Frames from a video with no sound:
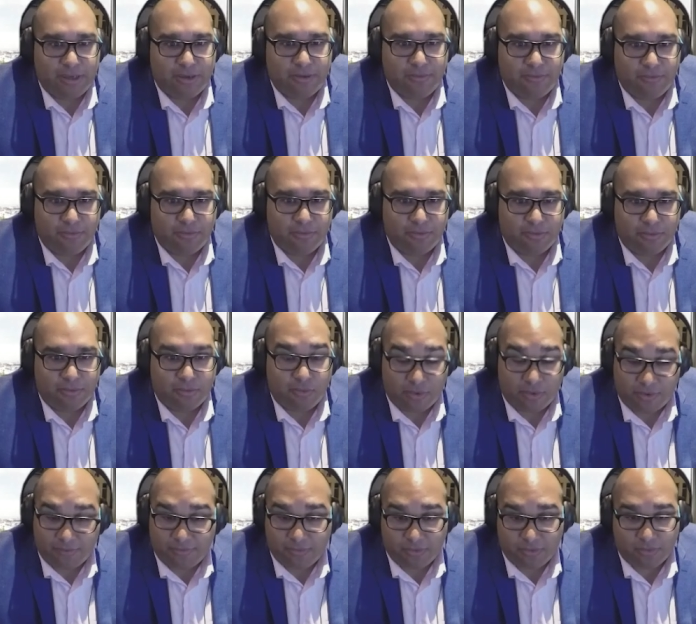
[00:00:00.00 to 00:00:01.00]
for
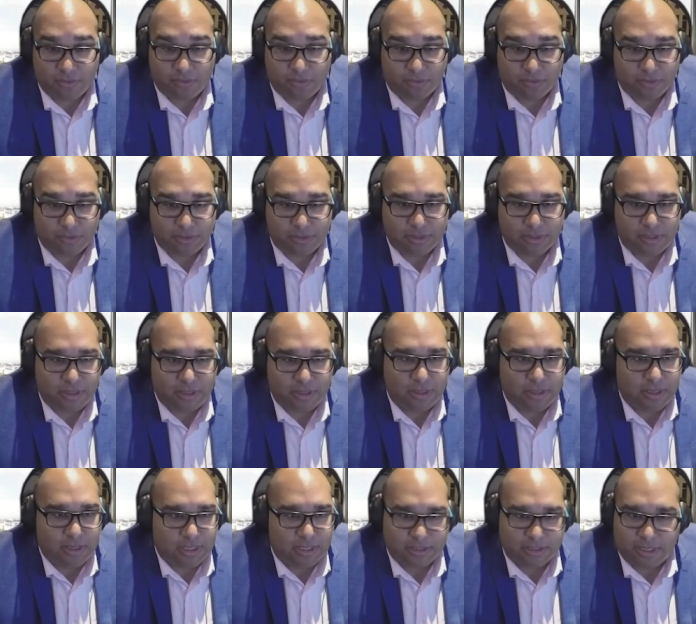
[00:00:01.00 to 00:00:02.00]
River Horse
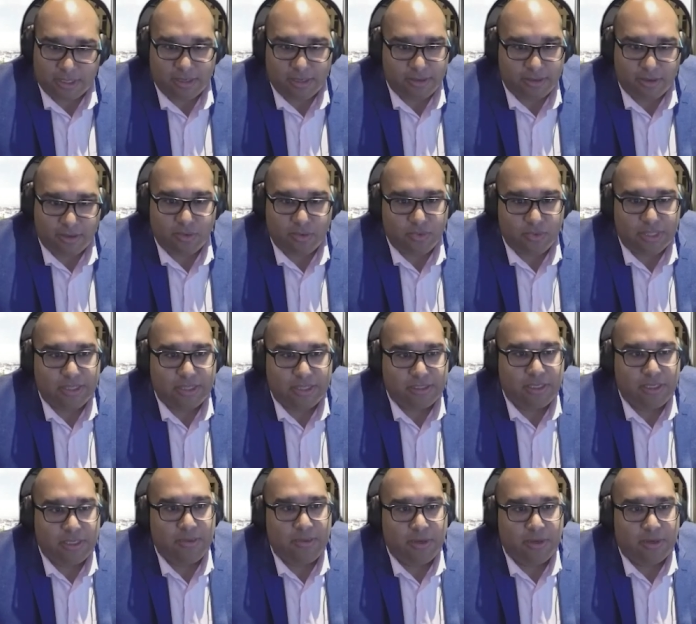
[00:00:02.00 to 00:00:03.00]
has kind of gone with that
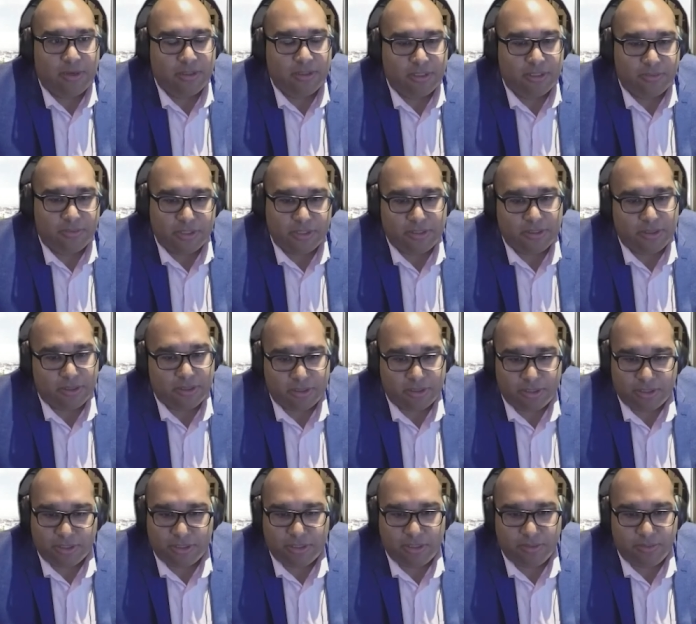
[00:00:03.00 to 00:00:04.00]
same concept. It's not
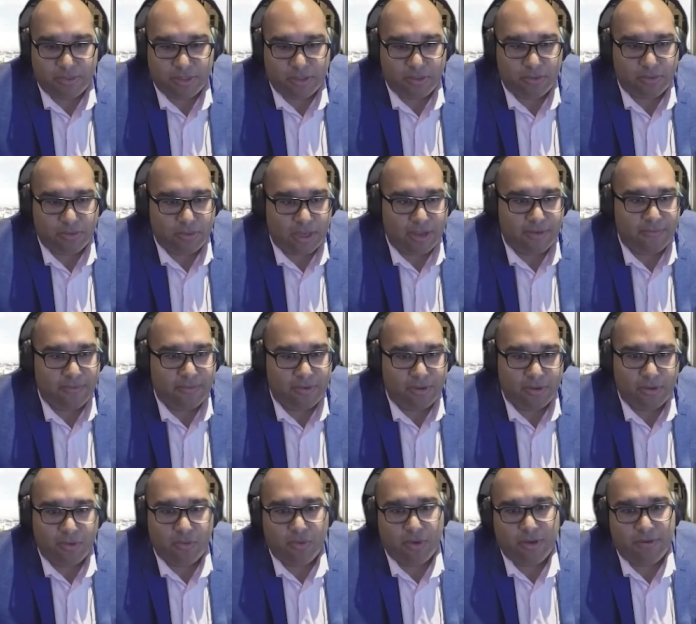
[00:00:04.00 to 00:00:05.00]
just about having
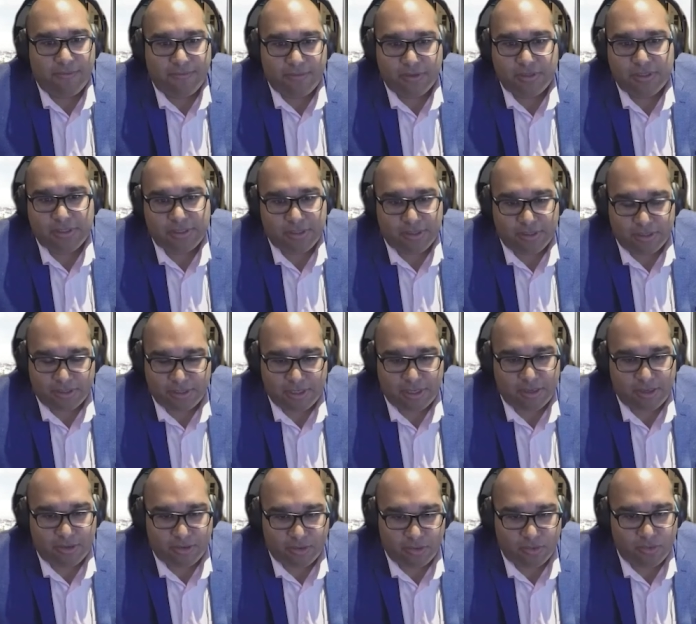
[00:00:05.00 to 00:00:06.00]
a great
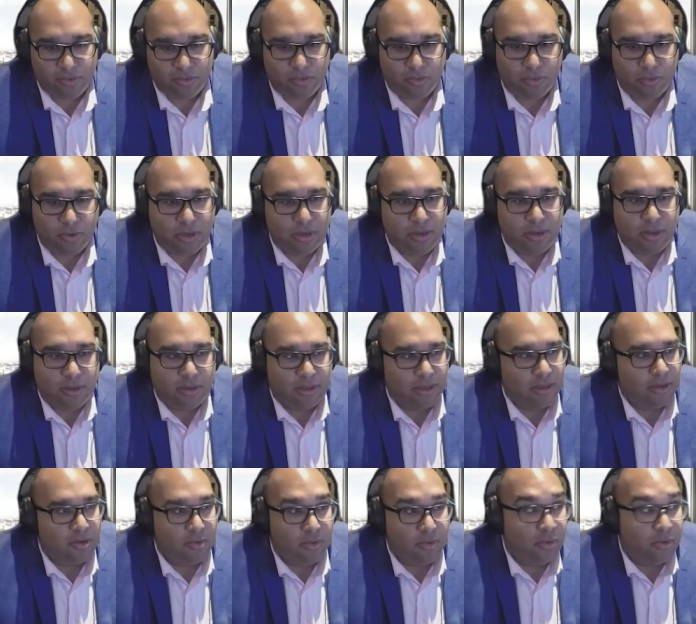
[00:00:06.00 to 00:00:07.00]
facilitator who
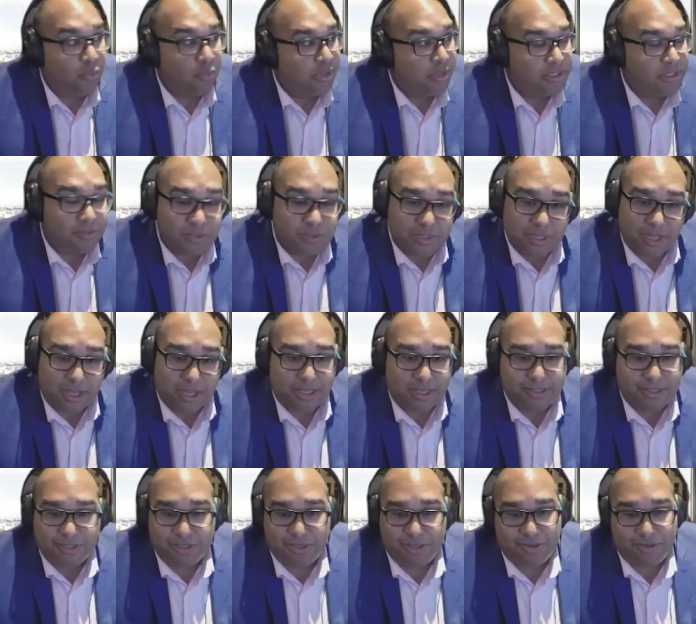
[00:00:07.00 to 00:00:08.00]
can go and read some
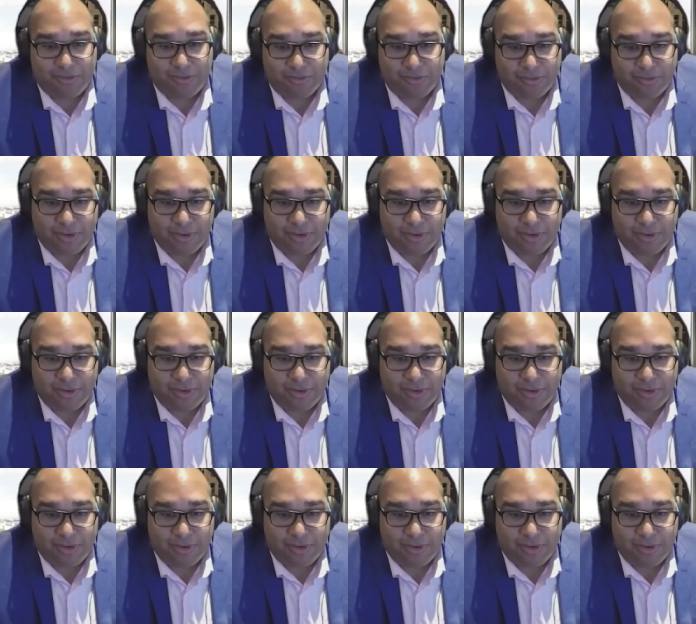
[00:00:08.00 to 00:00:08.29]
slides to you,